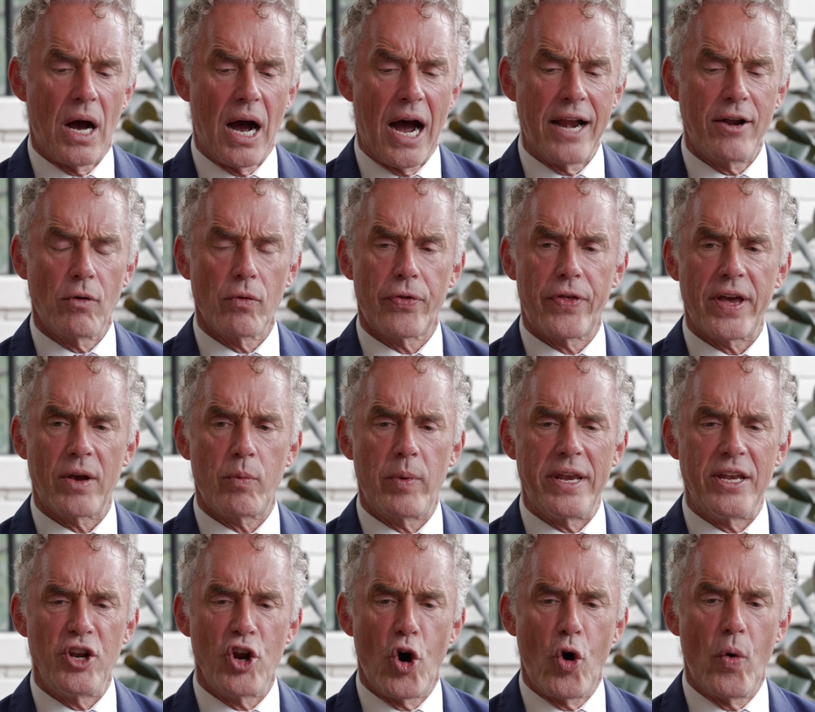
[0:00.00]
I don't think
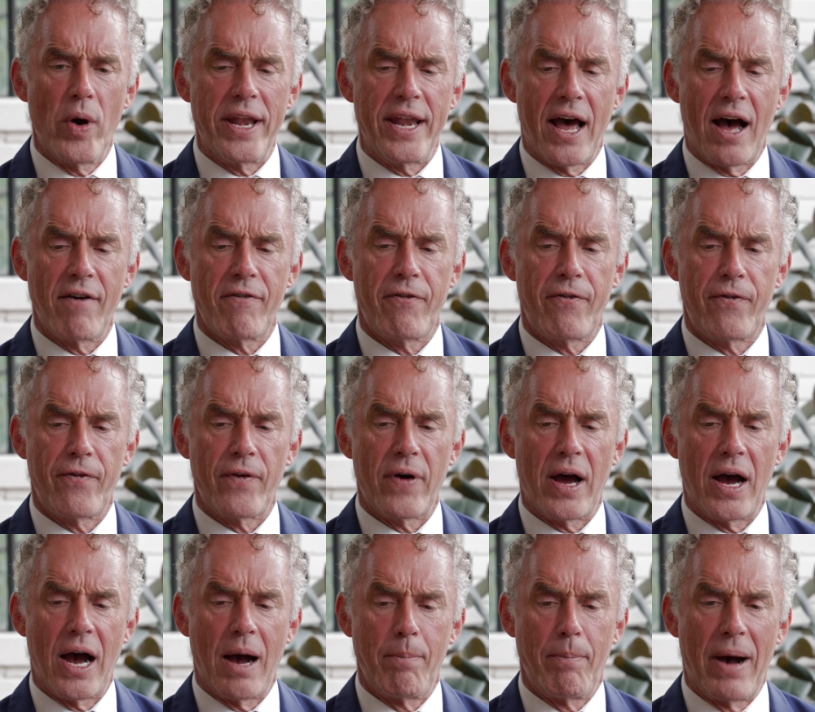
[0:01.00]
we know enough
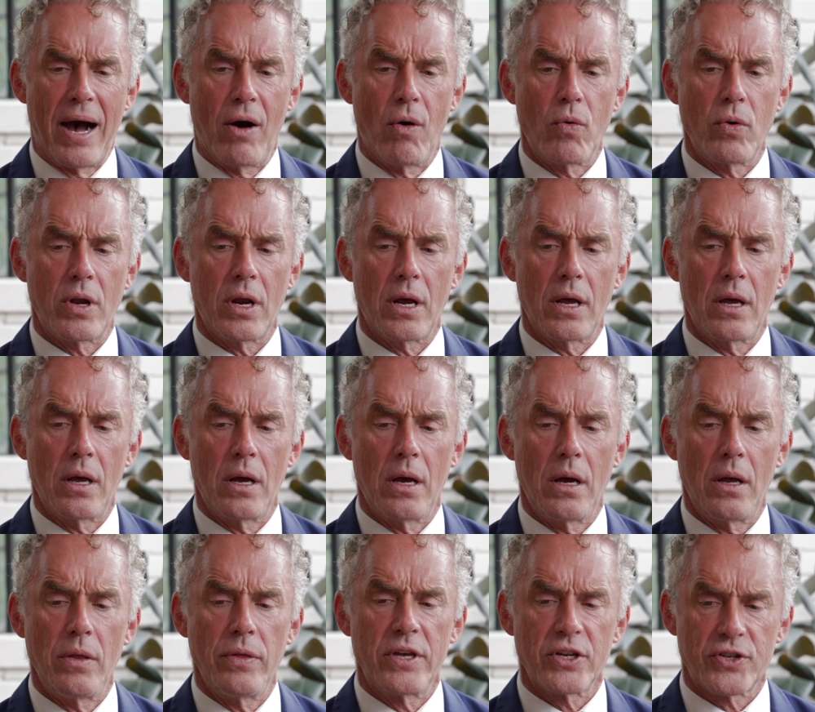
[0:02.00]
about the